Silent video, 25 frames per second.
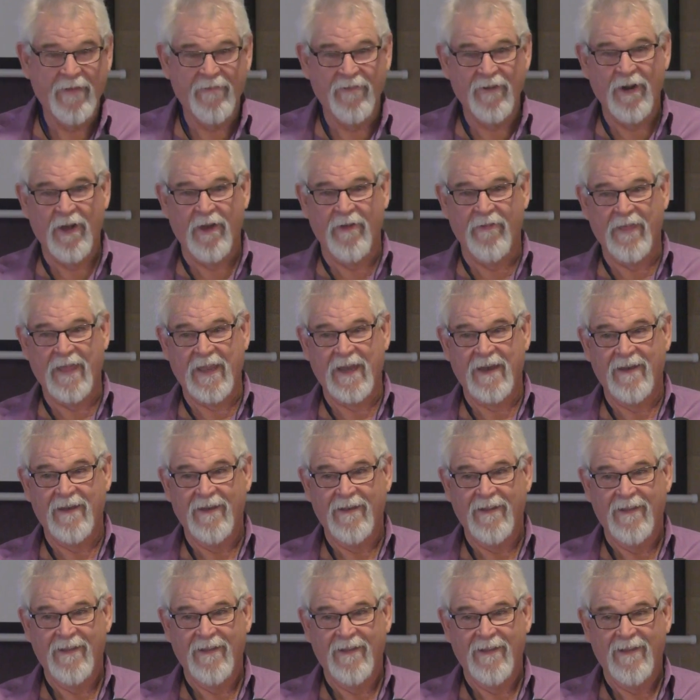of you know
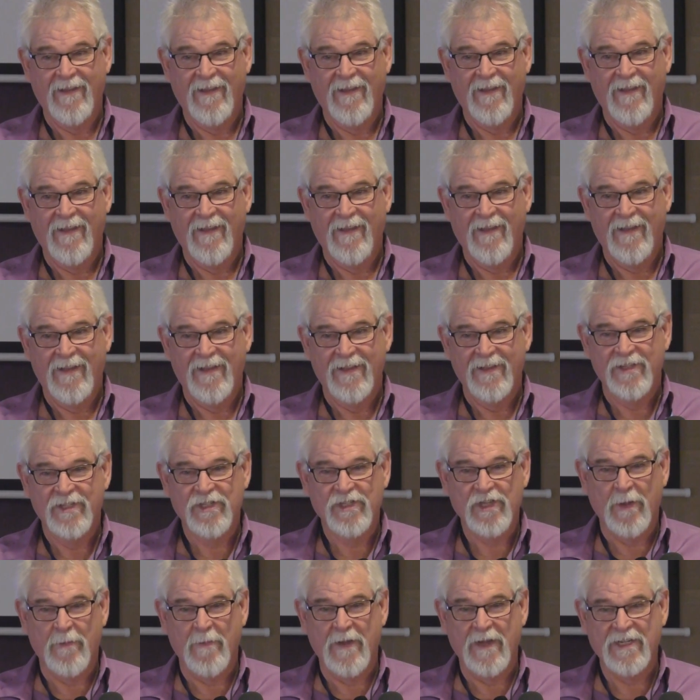that
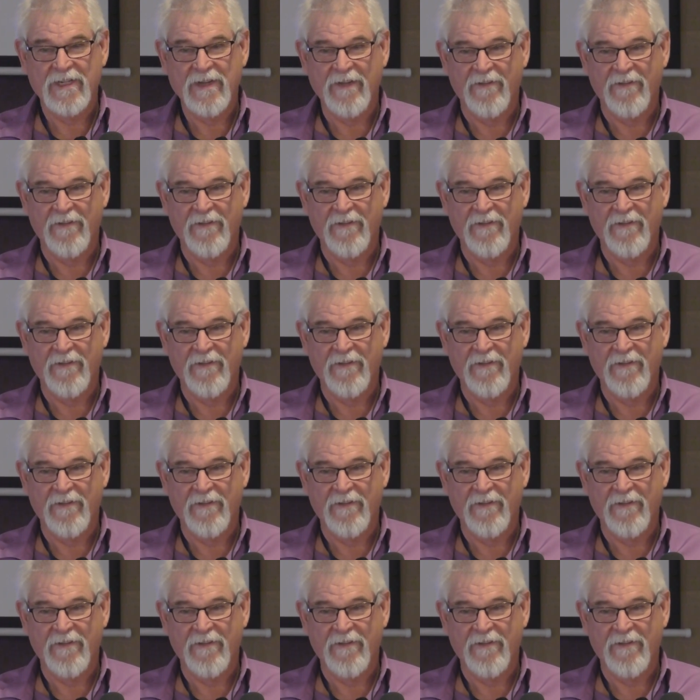so much